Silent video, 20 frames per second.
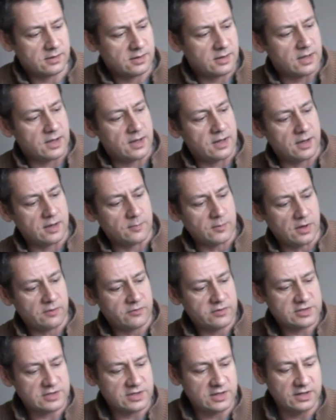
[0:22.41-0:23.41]

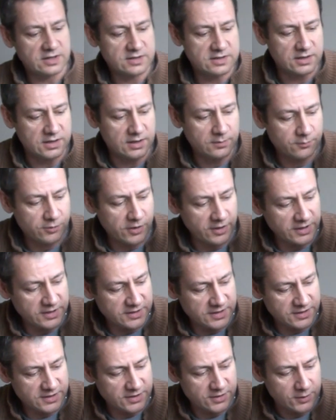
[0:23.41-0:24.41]
Obviously it's the
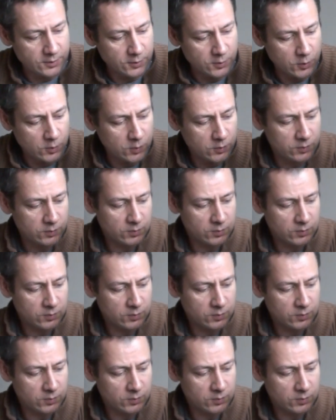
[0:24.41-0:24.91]
Predator 2